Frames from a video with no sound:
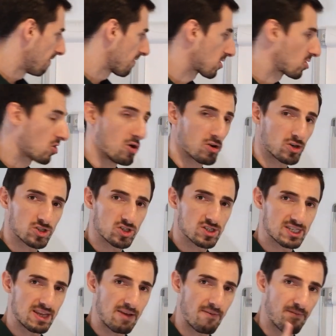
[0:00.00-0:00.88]

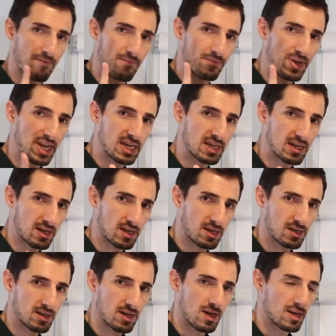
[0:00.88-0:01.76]
consciously
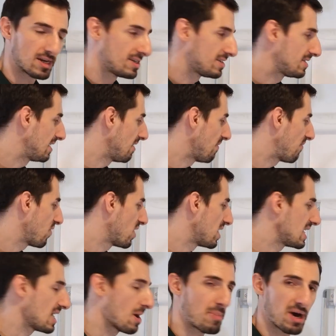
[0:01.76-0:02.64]
think
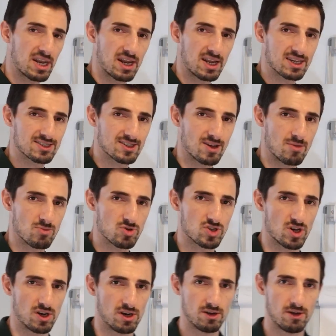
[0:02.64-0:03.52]
differently about that
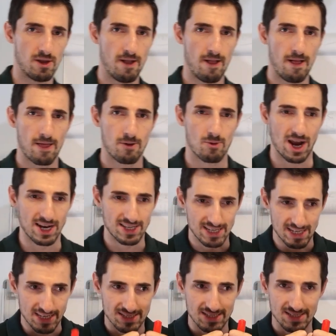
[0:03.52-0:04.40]
assumption. right?
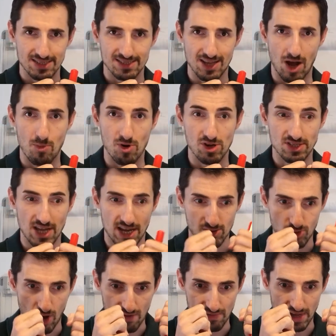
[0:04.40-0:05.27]
It's almost
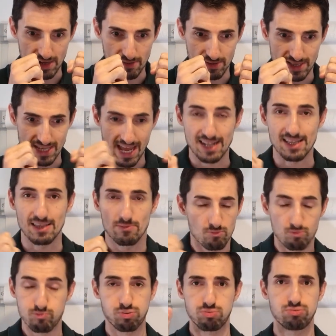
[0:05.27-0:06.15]
like you have that
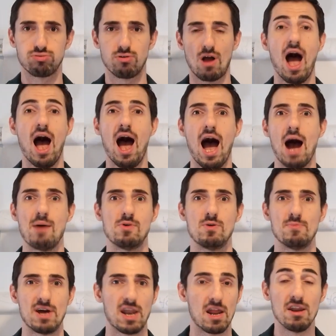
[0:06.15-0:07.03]
aha
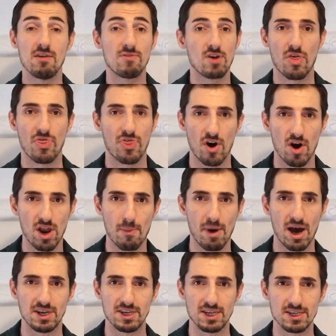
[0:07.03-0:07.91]
moment. I never thought
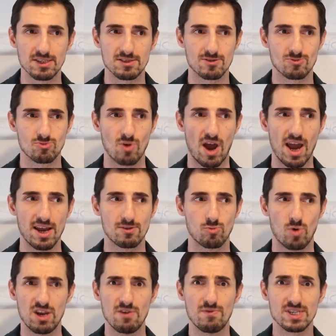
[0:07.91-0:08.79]
about this, right?
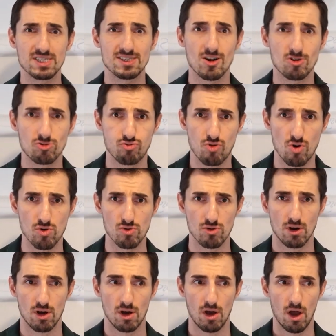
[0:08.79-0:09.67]
What if it's not
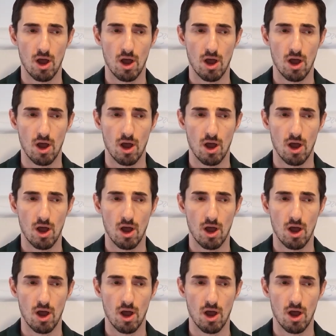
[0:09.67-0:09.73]
true?